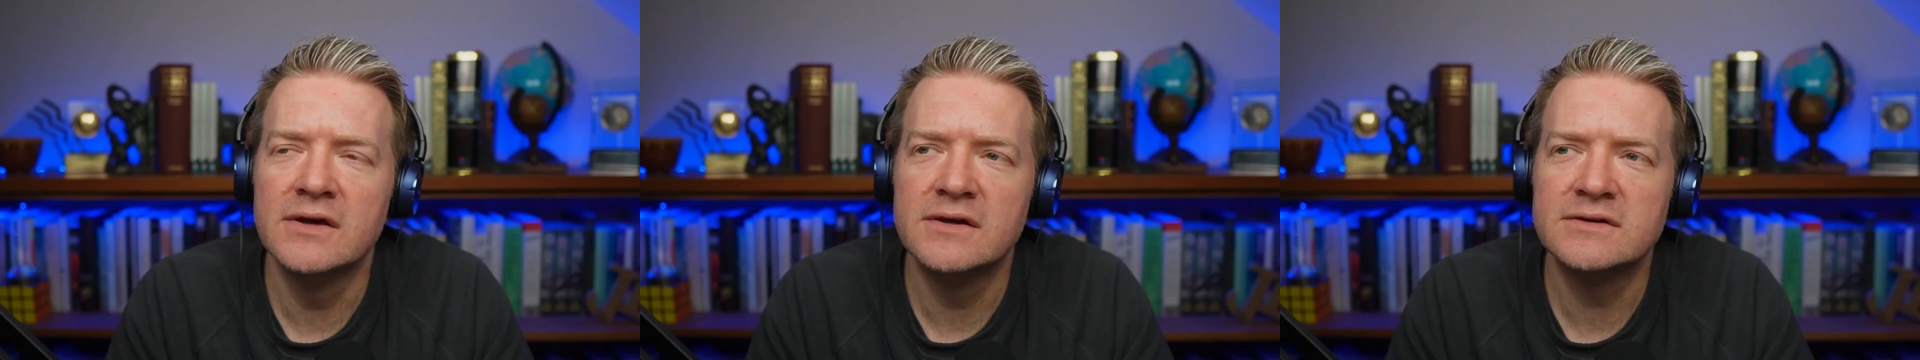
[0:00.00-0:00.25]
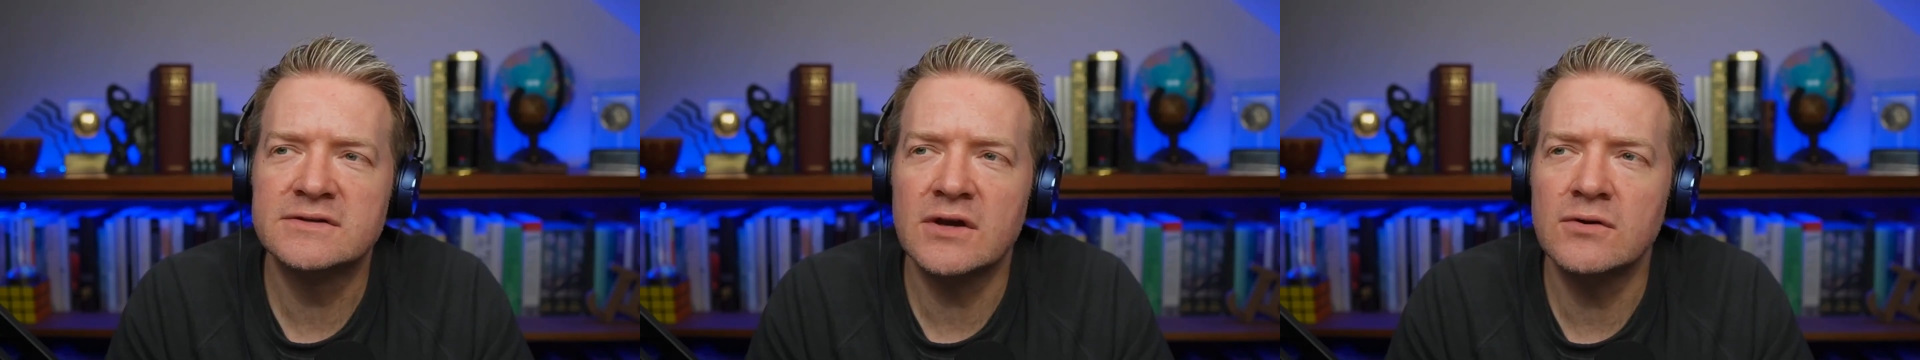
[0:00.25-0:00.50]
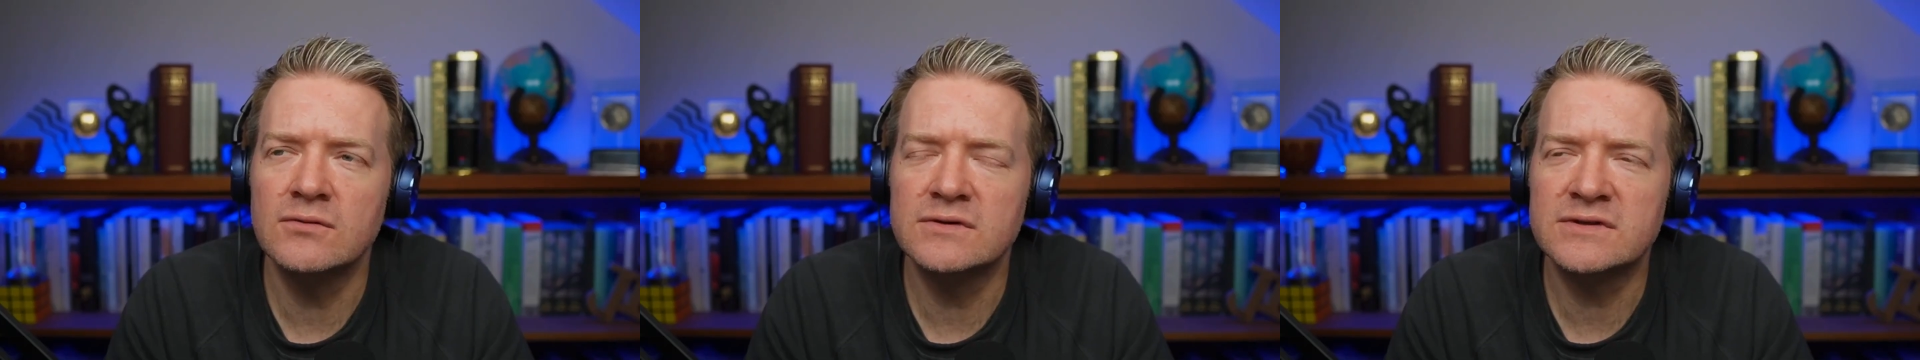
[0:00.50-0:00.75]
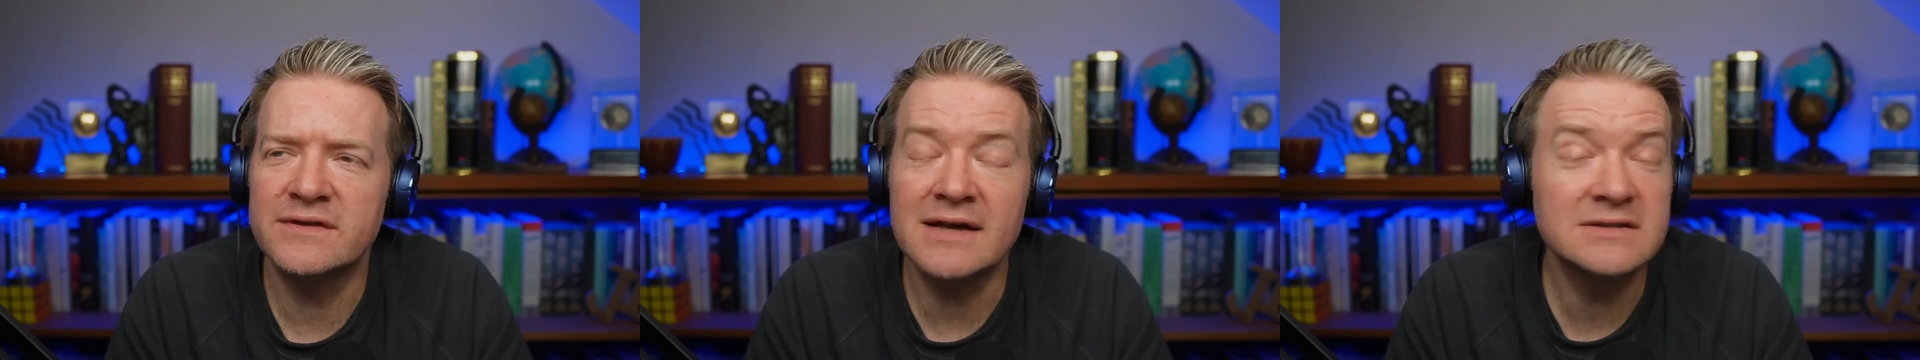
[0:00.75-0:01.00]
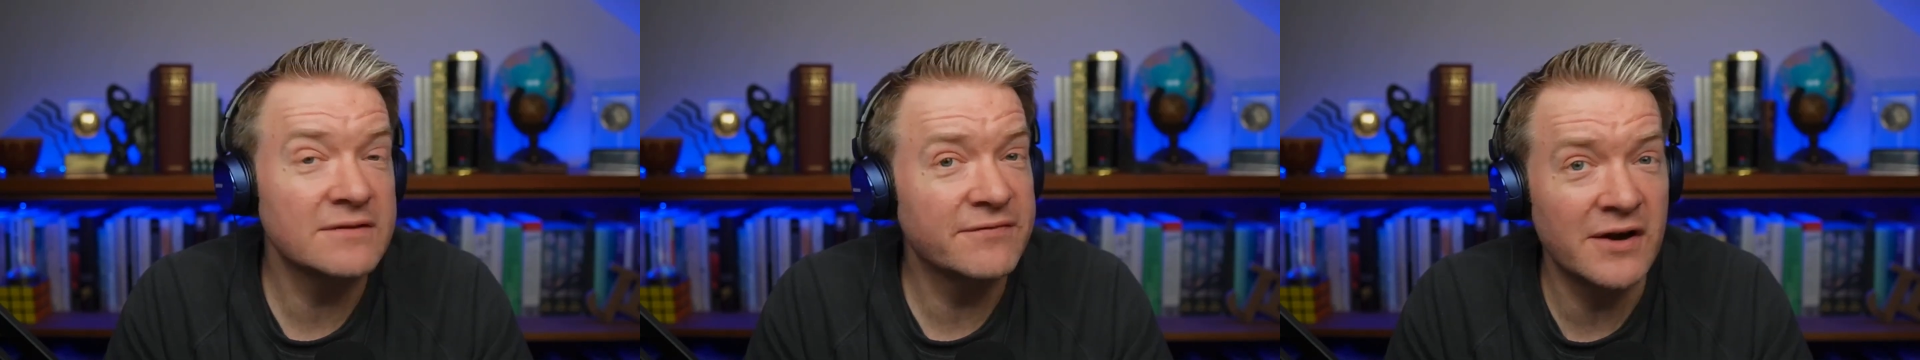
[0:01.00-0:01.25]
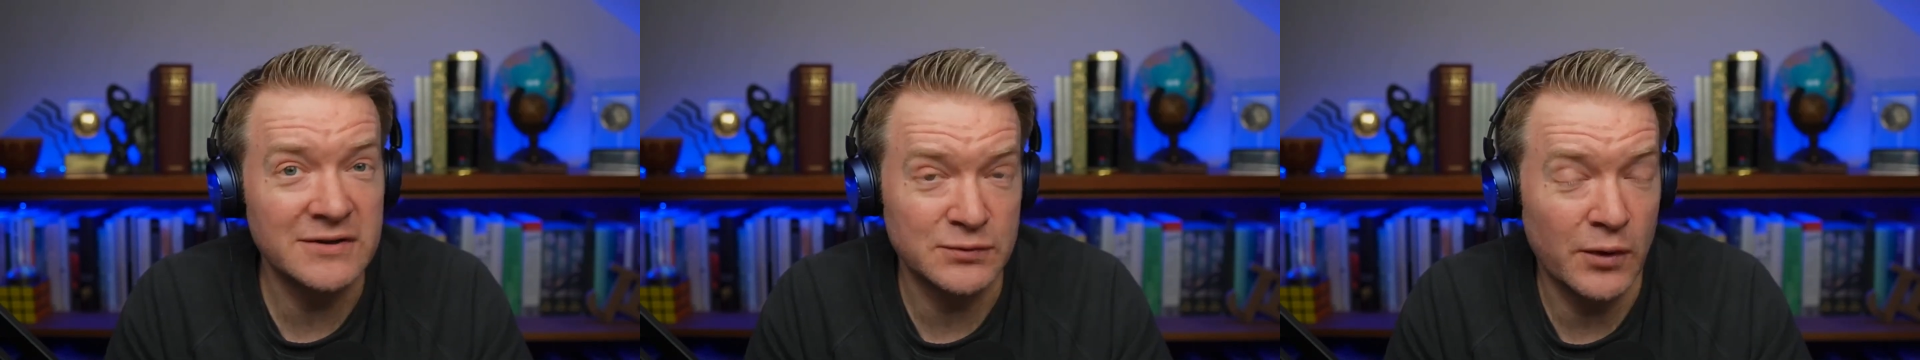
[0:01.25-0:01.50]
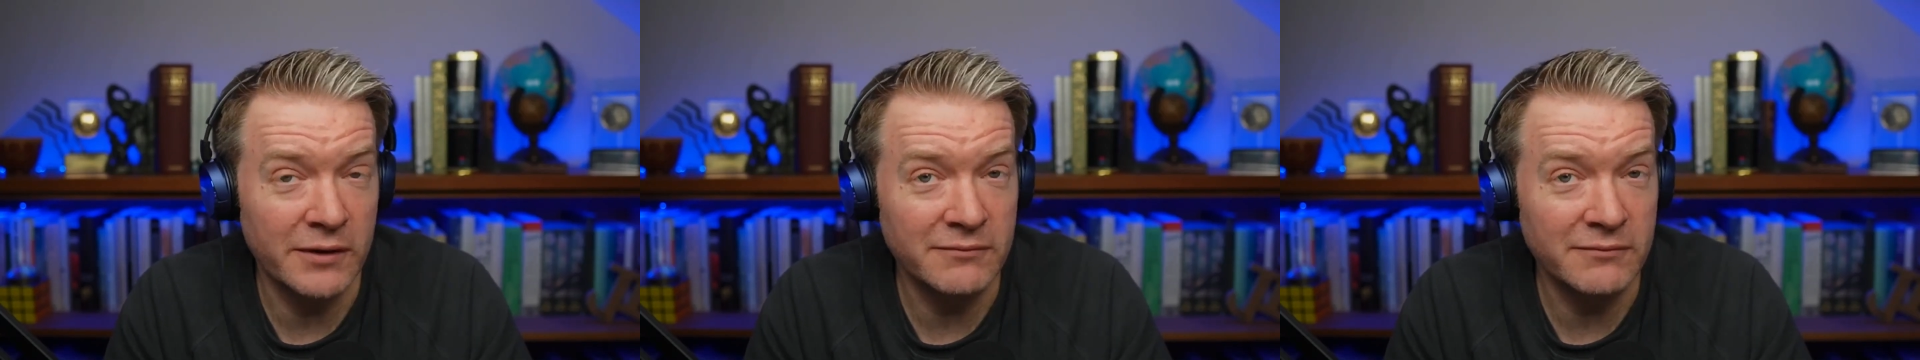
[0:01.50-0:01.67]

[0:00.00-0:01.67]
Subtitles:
So that's the first one.